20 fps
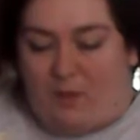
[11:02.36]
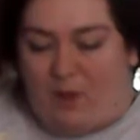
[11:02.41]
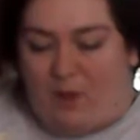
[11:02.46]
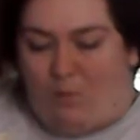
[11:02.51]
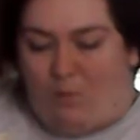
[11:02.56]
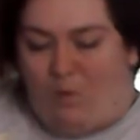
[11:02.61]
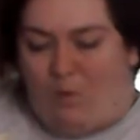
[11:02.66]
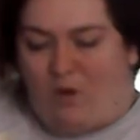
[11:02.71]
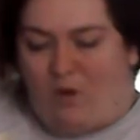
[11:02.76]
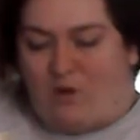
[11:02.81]
by
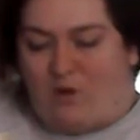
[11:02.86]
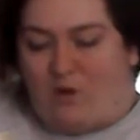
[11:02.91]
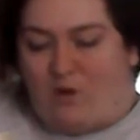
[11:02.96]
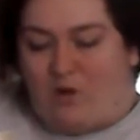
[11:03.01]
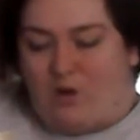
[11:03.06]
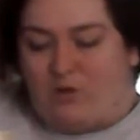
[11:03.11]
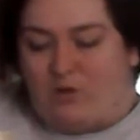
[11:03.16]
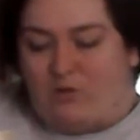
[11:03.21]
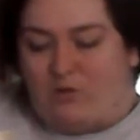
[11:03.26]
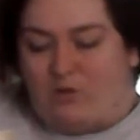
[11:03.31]
one
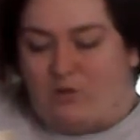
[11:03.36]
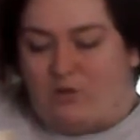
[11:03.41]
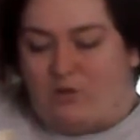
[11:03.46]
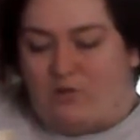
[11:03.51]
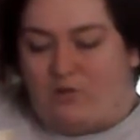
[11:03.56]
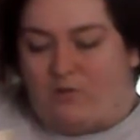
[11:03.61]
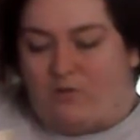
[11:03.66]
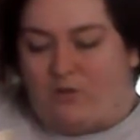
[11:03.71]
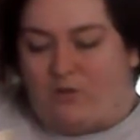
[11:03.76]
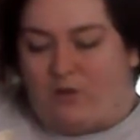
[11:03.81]

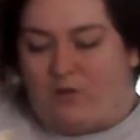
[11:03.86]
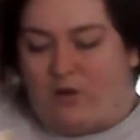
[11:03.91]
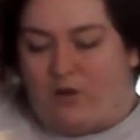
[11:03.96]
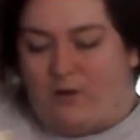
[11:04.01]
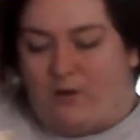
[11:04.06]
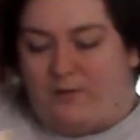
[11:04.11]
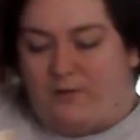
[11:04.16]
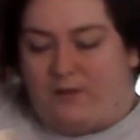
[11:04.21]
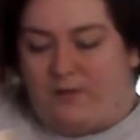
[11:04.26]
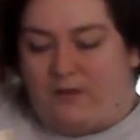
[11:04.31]
Joseph
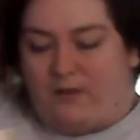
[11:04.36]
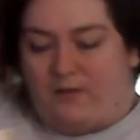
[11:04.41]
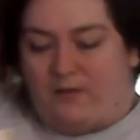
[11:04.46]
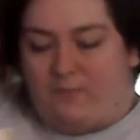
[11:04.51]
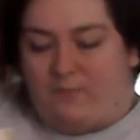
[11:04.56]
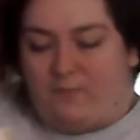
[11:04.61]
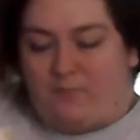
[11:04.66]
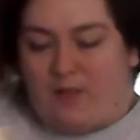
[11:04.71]
Cranny.